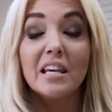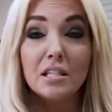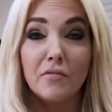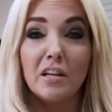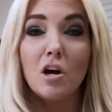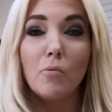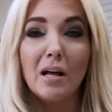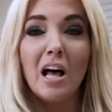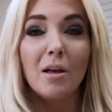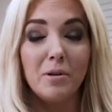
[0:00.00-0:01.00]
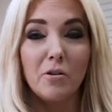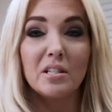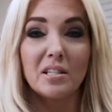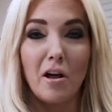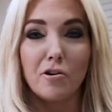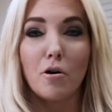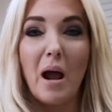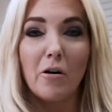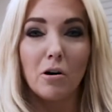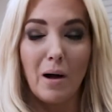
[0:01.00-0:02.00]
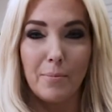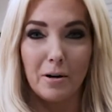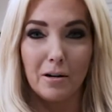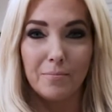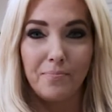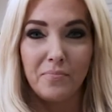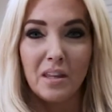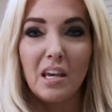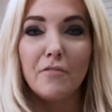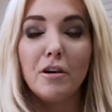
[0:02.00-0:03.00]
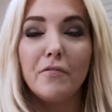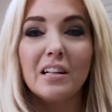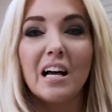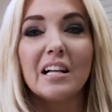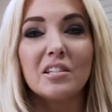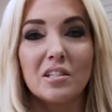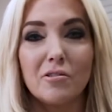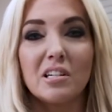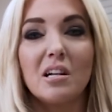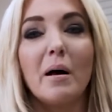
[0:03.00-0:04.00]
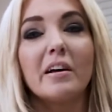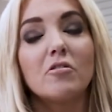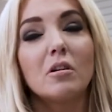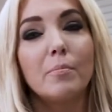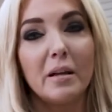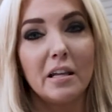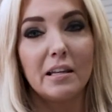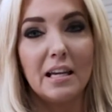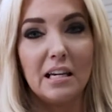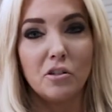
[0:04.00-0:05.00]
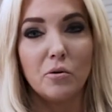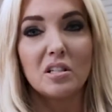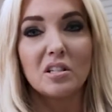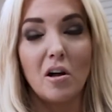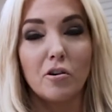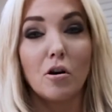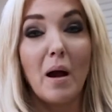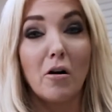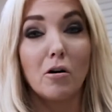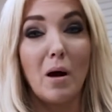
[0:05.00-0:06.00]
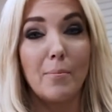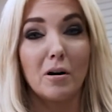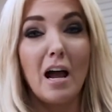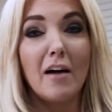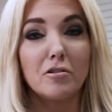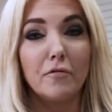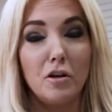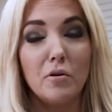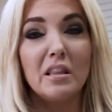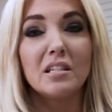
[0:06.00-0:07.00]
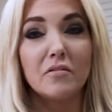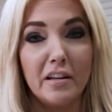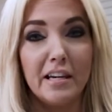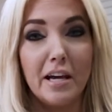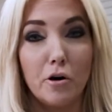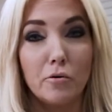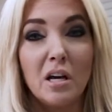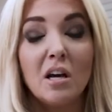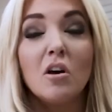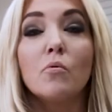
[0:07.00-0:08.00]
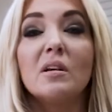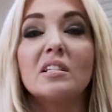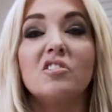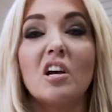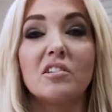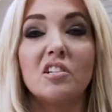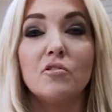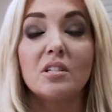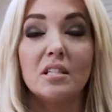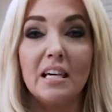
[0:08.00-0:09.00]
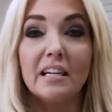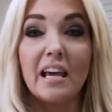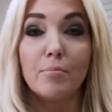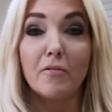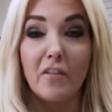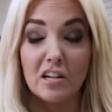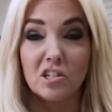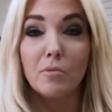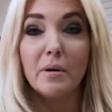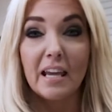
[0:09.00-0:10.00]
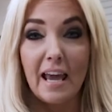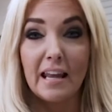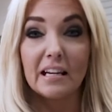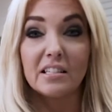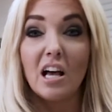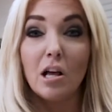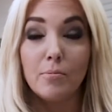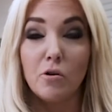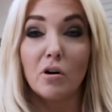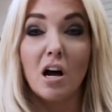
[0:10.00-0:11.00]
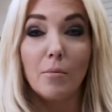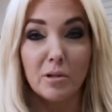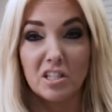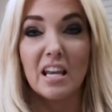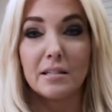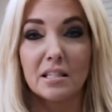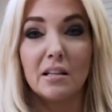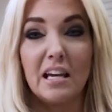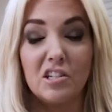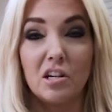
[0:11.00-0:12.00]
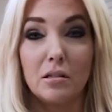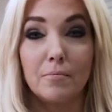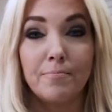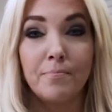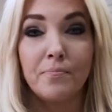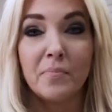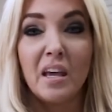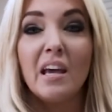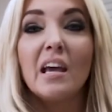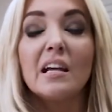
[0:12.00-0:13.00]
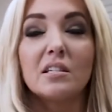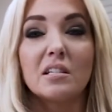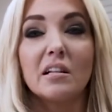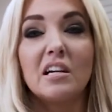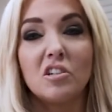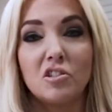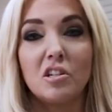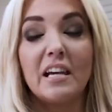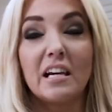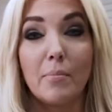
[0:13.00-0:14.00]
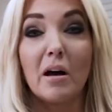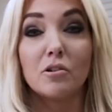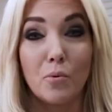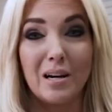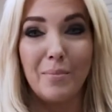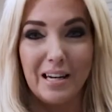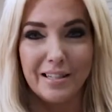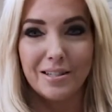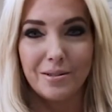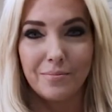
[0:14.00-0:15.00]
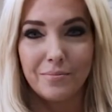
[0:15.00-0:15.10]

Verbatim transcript: This video will help you install your PowerWiper. If you feel uncertain about your ability to install your PowerWiper after viewing this video, we suggest you seek a professional mechanic to help you accomplish the installation. Installation should take about twenty minutes.